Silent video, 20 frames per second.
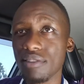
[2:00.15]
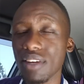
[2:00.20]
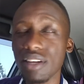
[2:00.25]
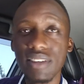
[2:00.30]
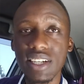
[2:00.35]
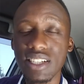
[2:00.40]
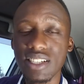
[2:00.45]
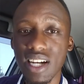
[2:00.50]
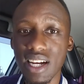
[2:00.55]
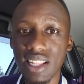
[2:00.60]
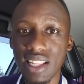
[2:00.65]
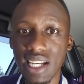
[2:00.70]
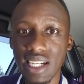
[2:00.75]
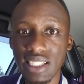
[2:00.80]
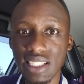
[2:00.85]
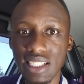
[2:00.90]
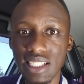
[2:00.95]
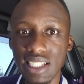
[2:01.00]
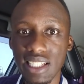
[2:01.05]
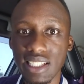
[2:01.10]
I've never tried
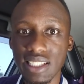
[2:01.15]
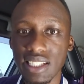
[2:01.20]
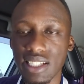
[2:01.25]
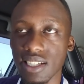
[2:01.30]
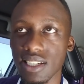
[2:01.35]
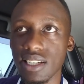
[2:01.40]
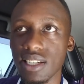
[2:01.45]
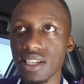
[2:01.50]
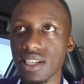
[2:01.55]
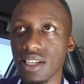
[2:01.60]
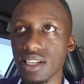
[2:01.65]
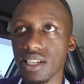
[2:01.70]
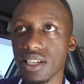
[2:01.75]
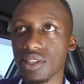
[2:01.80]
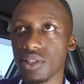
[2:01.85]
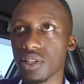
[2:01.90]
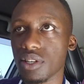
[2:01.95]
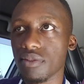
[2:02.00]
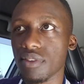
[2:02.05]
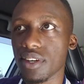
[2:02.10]
that in Kenya. I
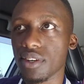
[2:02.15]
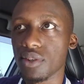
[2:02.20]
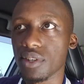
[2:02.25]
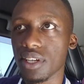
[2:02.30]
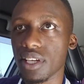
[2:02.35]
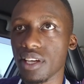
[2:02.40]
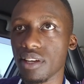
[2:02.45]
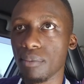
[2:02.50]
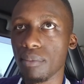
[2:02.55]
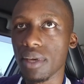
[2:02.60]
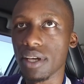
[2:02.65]
don't know if they're gonna kick